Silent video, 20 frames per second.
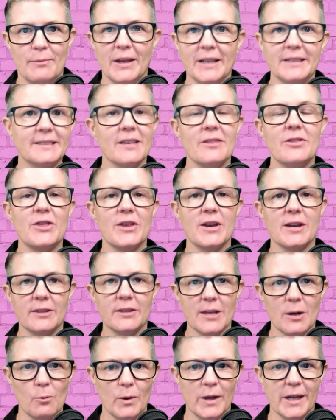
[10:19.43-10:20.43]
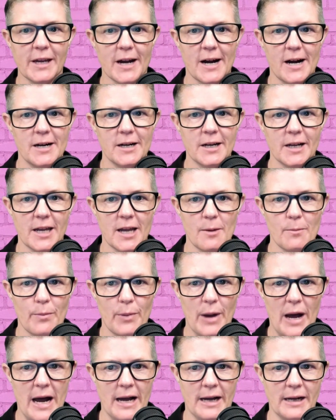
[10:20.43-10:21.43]
That's a thing that we can't get
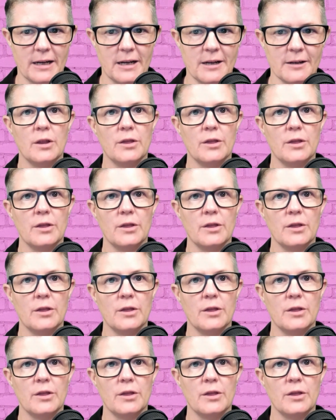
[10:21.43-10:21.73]
back.